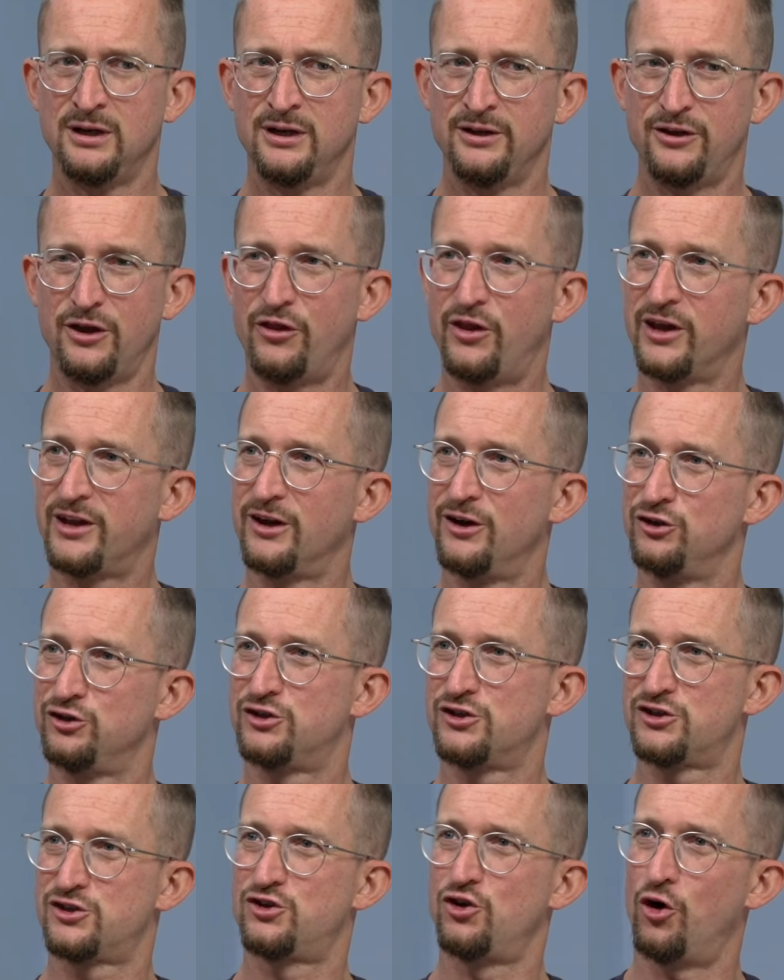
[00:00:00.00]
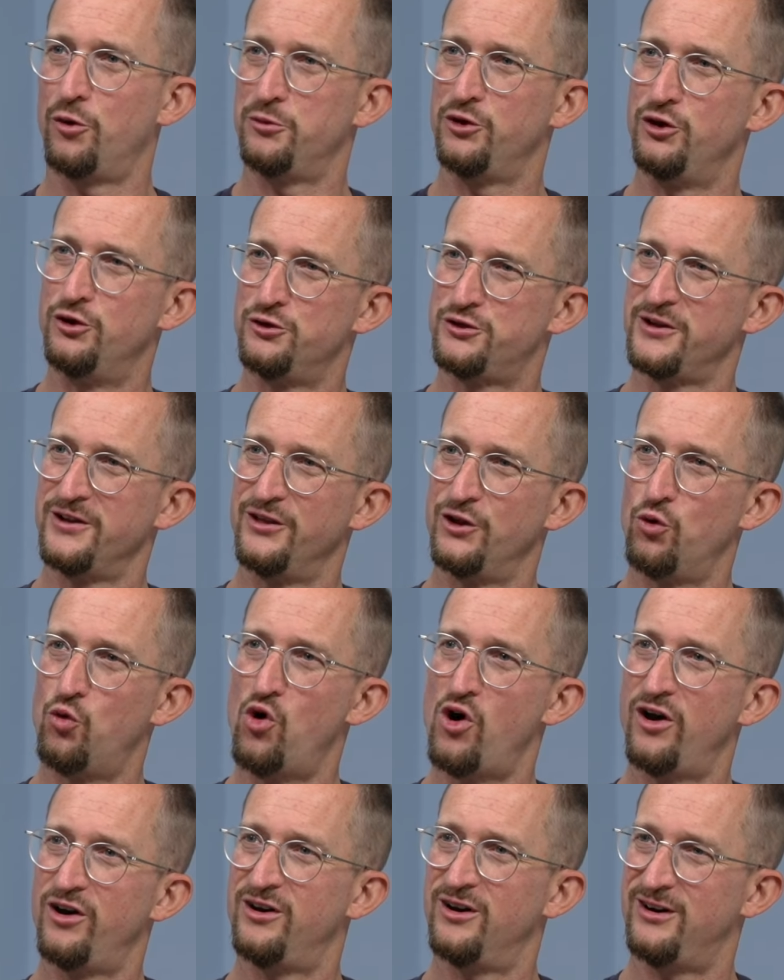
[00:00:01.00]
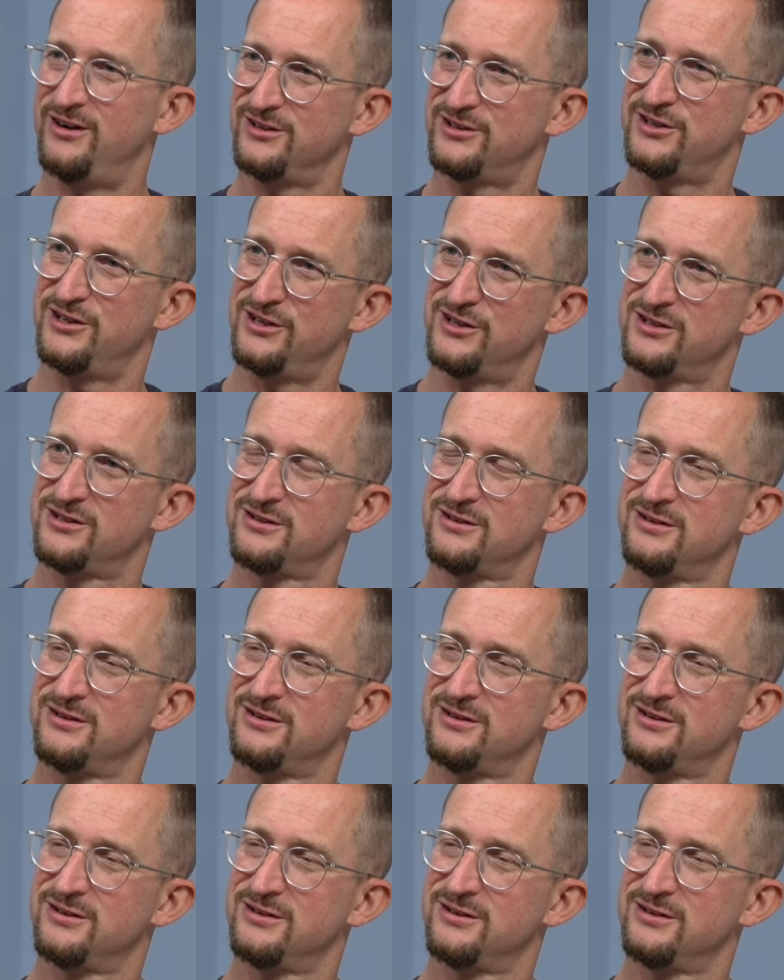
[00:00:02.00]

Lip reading: that they're going to stop using the word artist.